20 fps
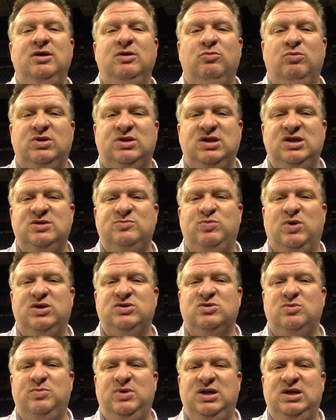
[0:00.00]
with these
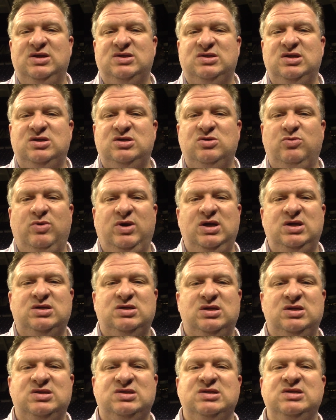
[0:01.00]
buzzer-beating
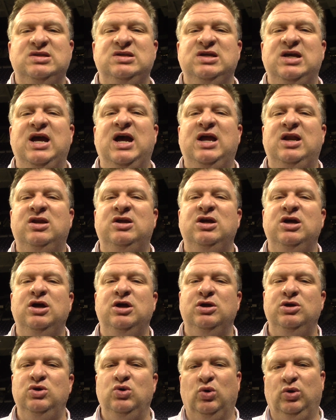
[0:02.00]
situations, in the end,
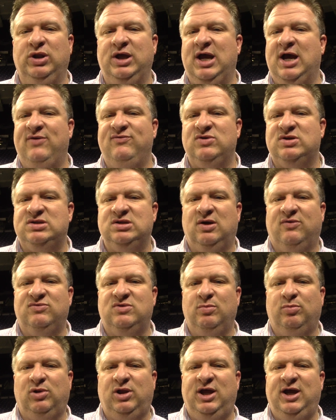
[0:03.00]
you only have yourself
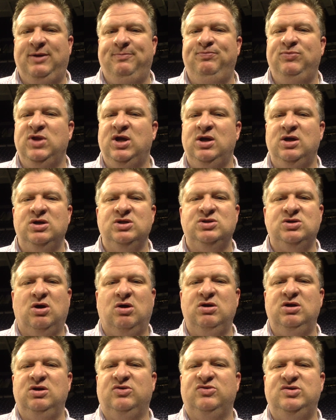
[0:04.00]
to blame.
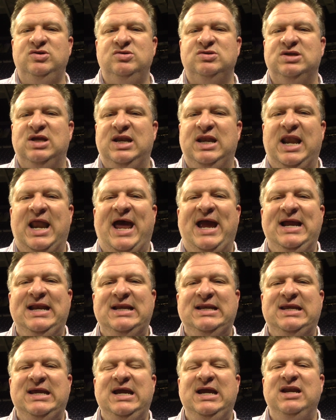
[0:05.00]
Tar Heels used a
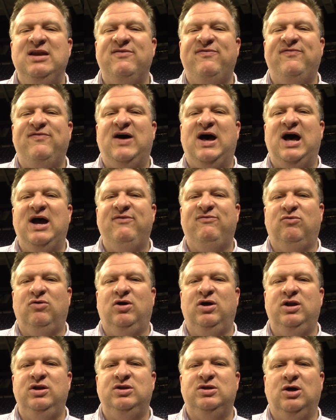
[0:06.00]
19-5
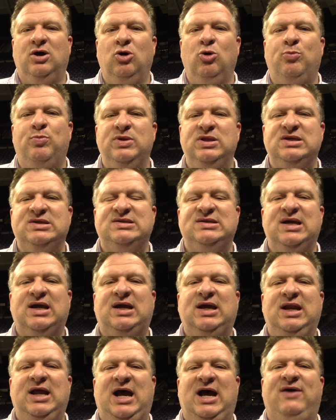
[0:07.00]
run to open the
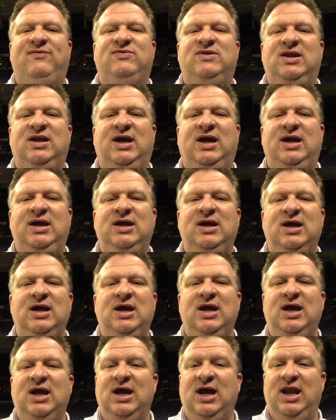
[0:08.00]
second half today,
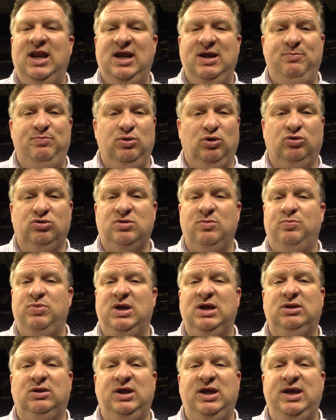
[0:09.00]
and they built a
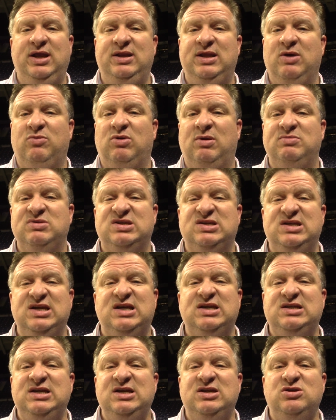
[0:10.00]
big lead. They were up
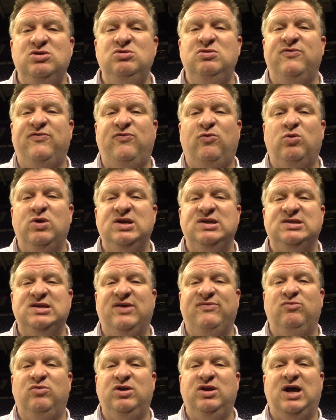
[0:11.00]

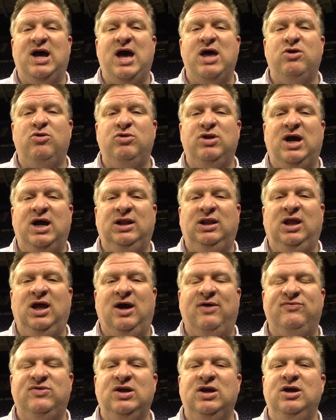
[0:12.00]
62-47 with 9:09
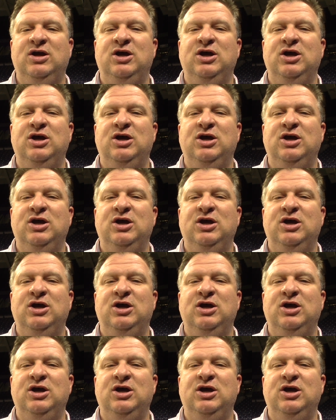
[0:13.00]
left.